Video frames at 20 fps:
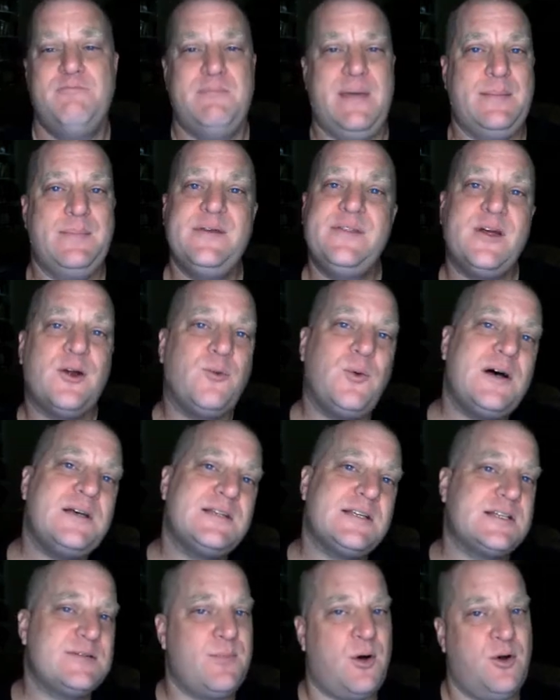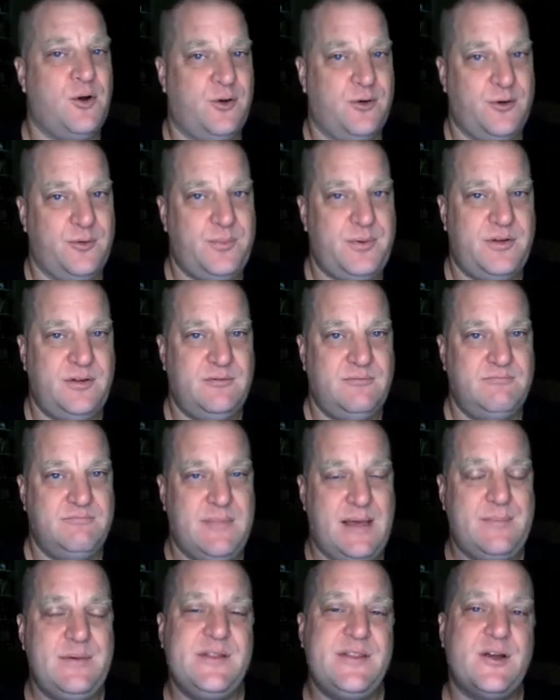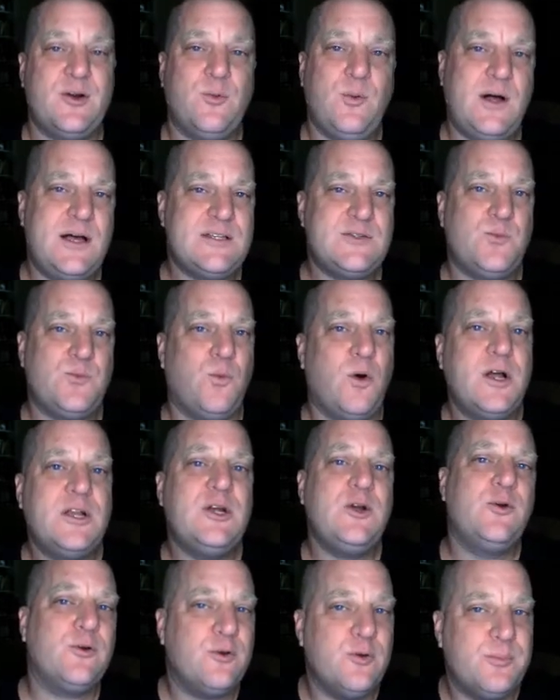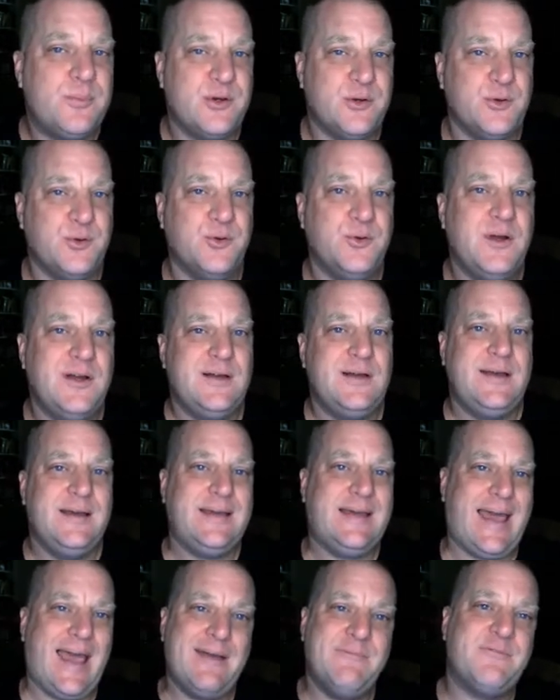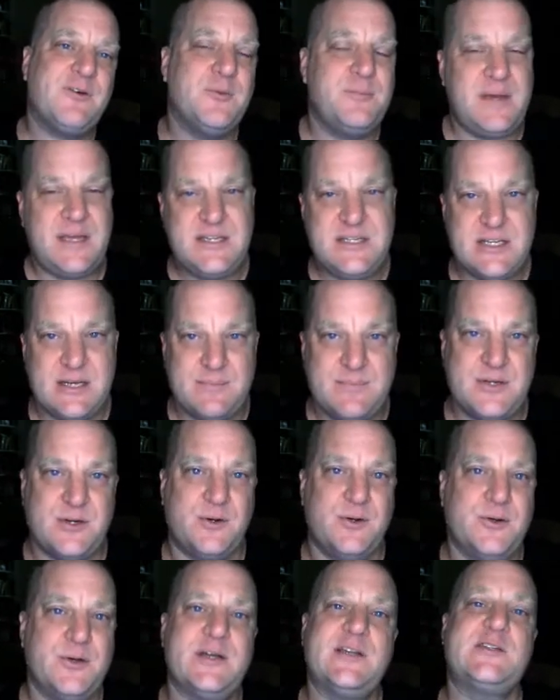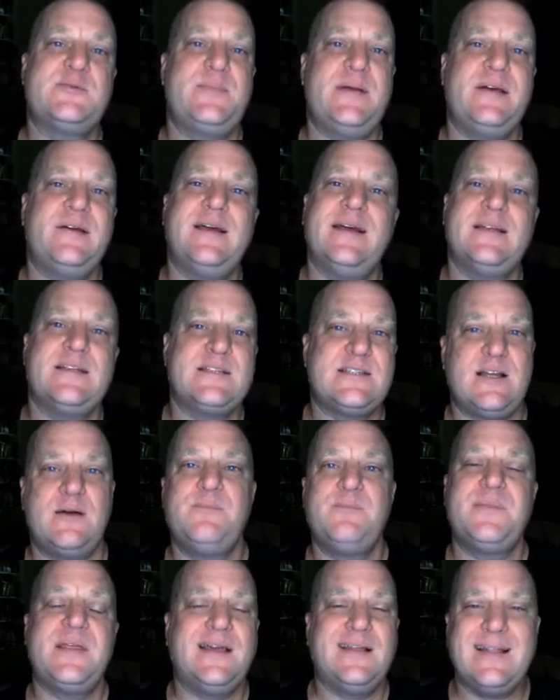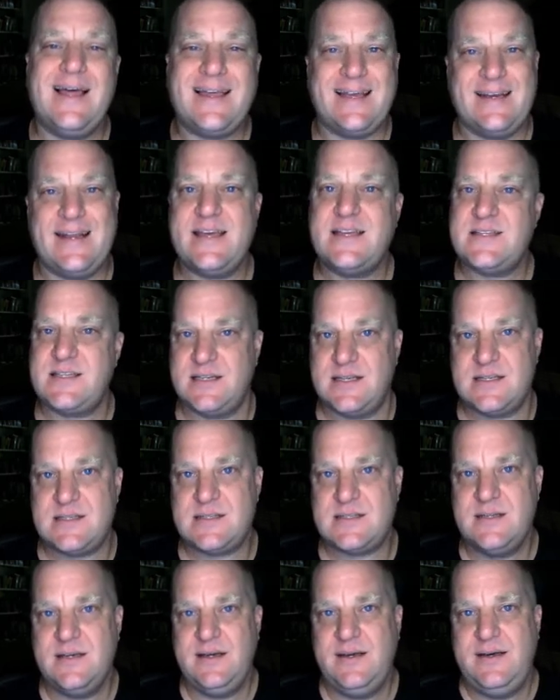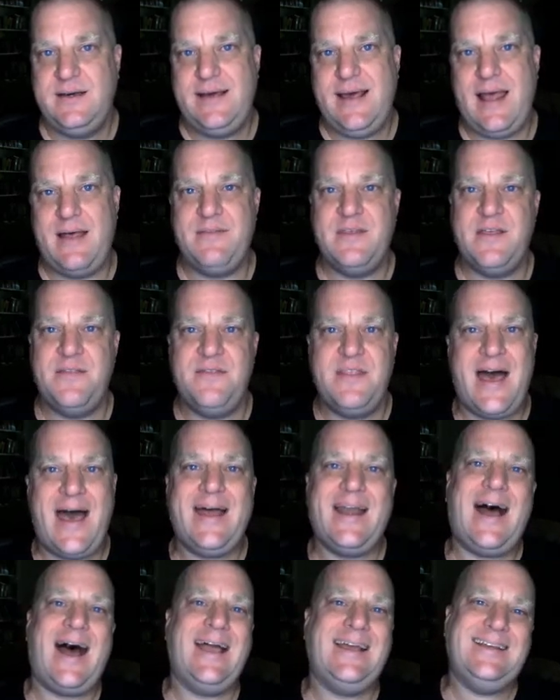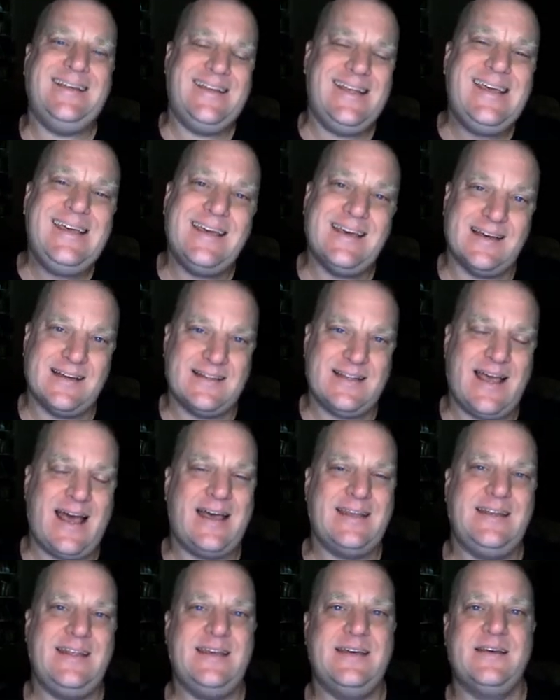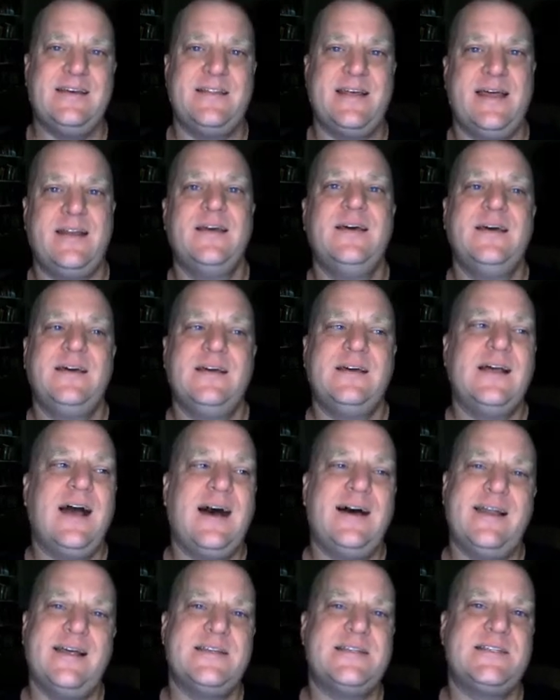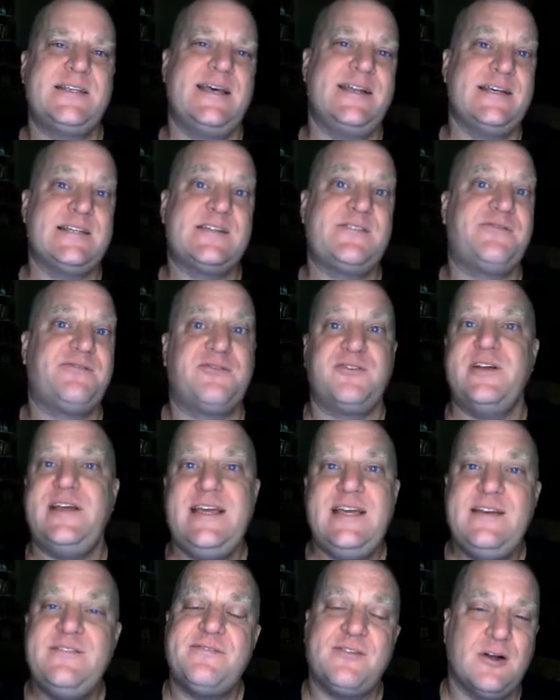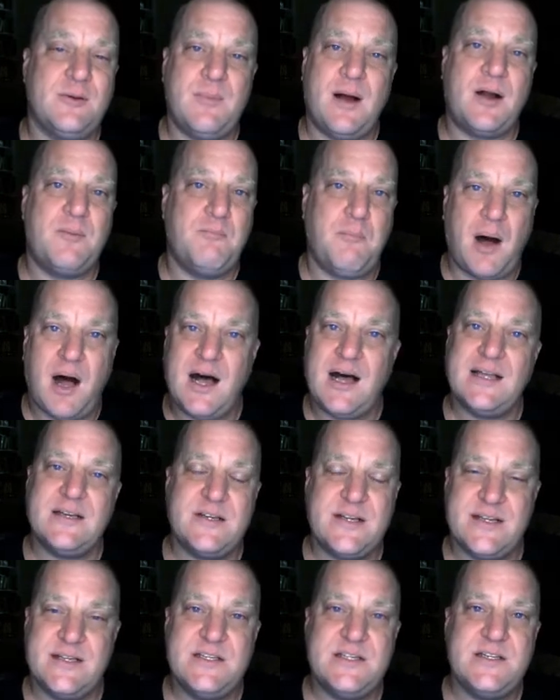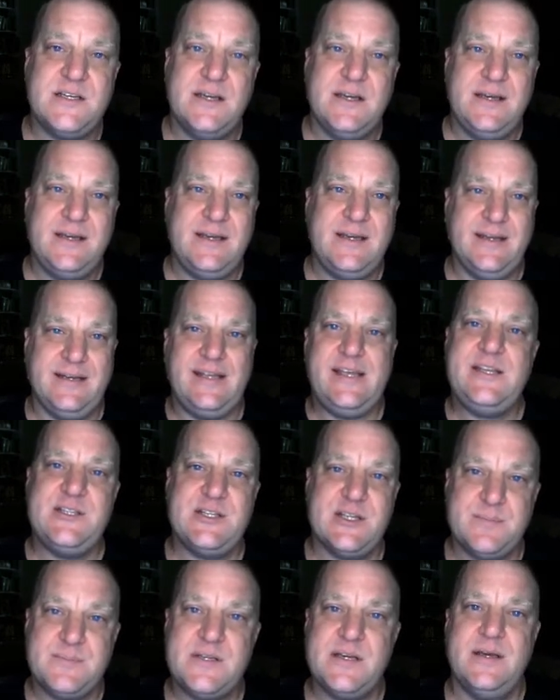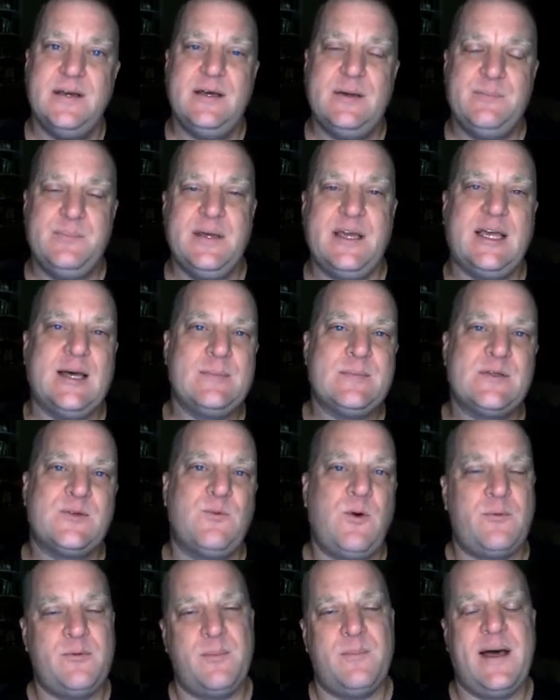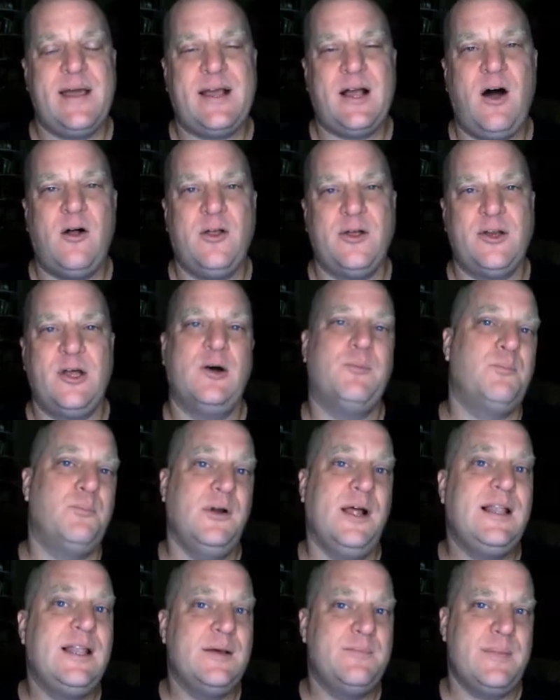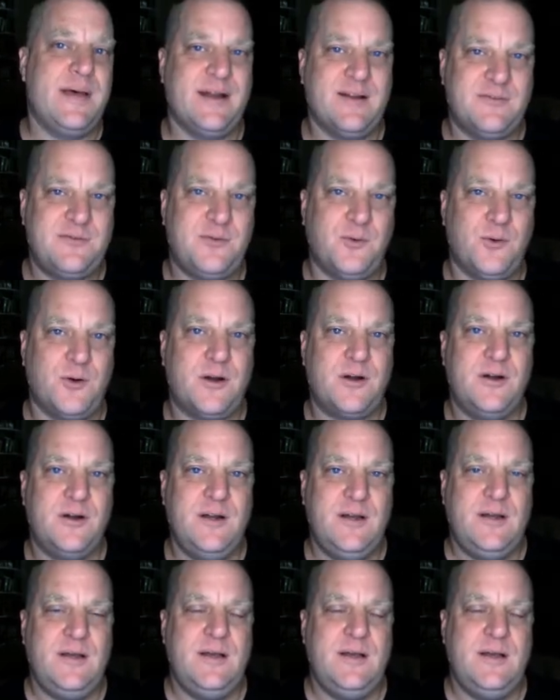maybe there was a small group. Maybe there was one group who came from Egypt or who experienced something like an Exodus. And then that idea, the idea that God has set us free from our bondage in Egypt, becomes what we might call an umbrella metaphor